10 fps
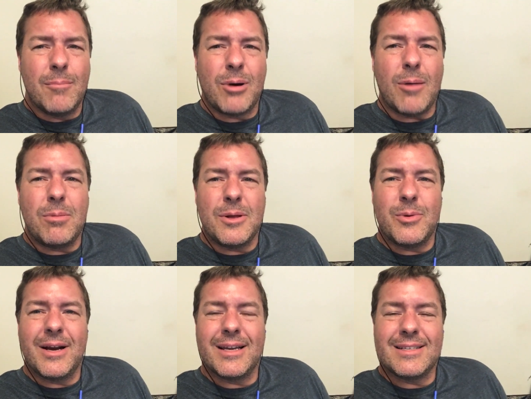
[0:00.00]
Probably
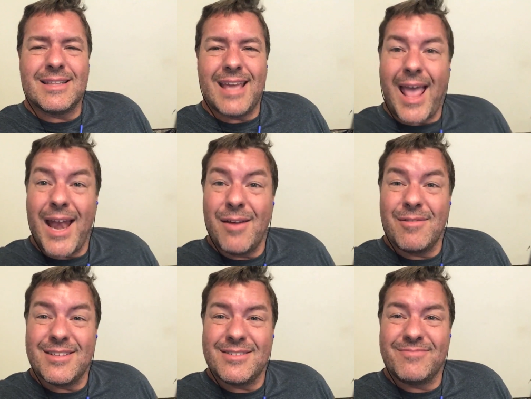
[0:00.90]
when I get to the end
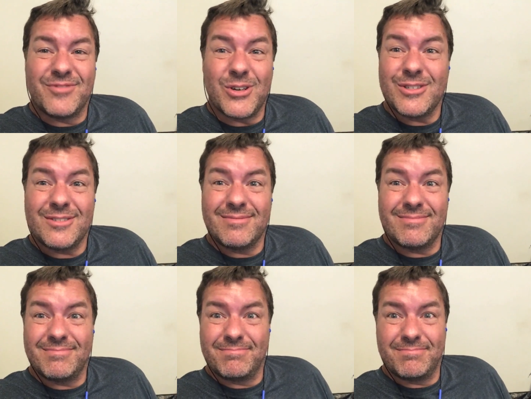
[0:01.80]
of this first
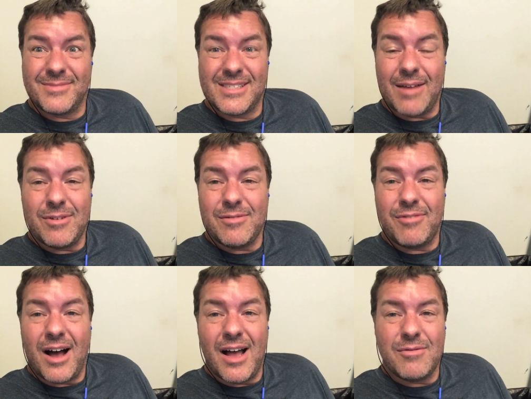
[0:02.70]

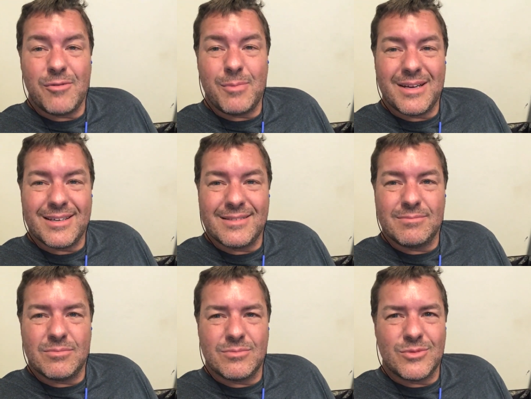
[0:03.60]
75 of my
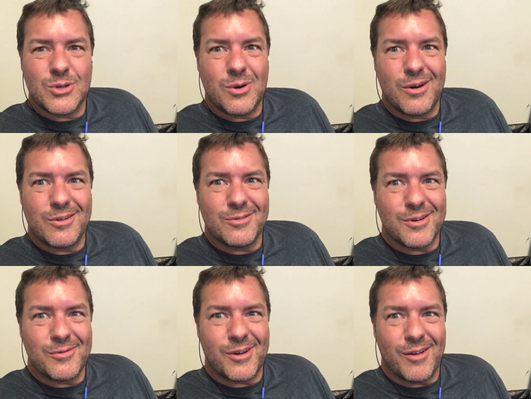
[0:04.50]

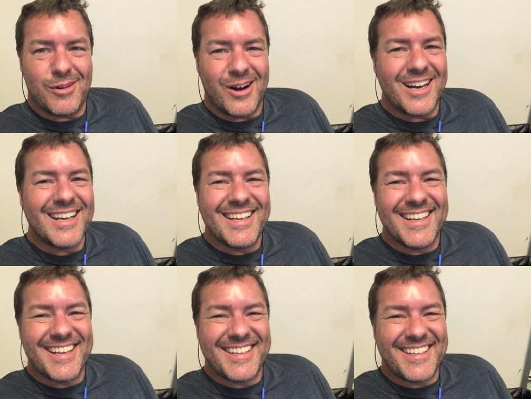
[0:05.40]
225 hard,
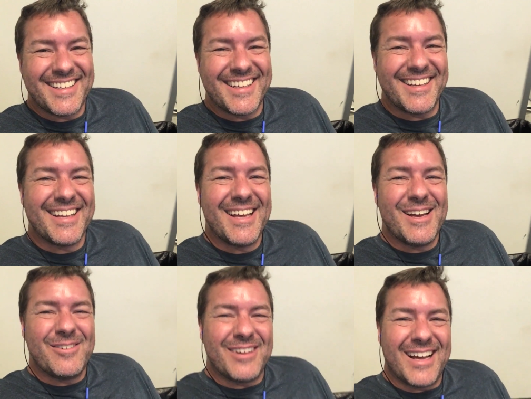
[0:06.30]

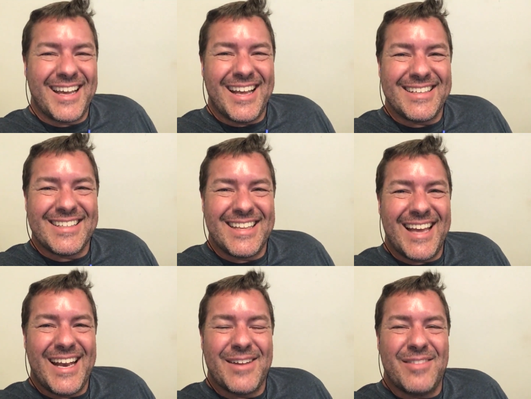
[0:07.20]
when I get to the
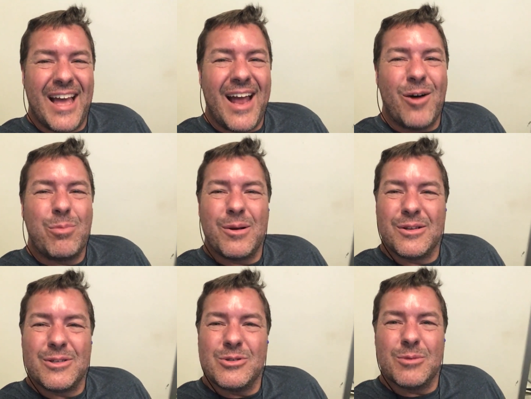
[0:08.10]
end of that, I'll probably
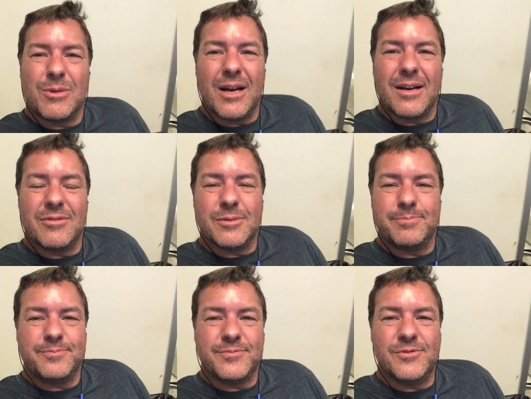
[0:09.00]
do some kind of a
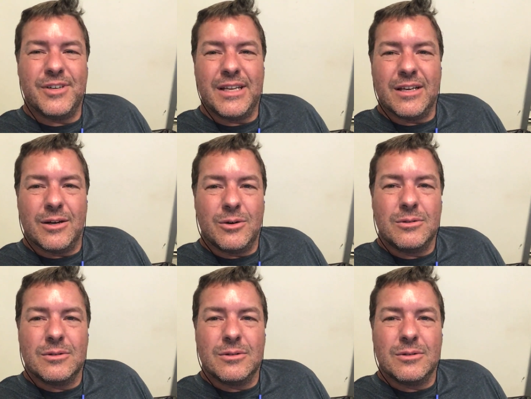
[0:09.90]
video